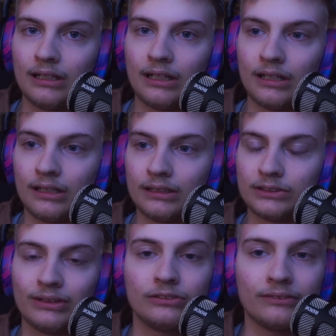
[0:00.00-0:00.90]
Uh, and
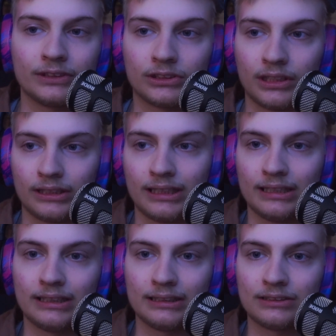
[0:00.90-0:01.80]
so I do have a truck, and
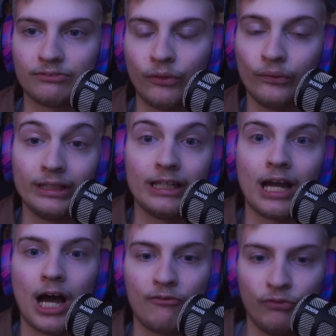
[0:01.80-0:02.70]
it is fully,
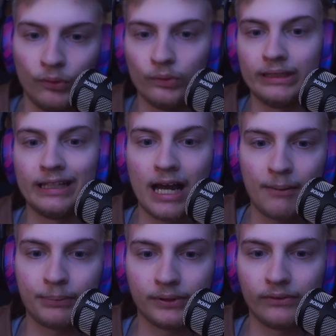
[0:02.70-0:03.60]
fully
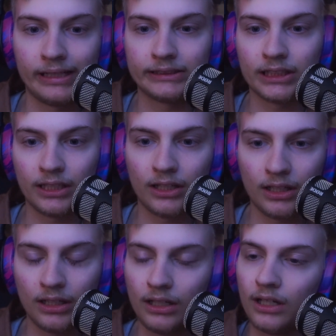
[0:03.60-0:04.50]

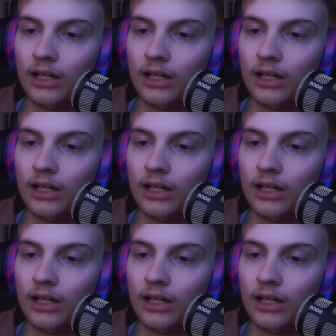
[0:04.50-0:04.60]
operational.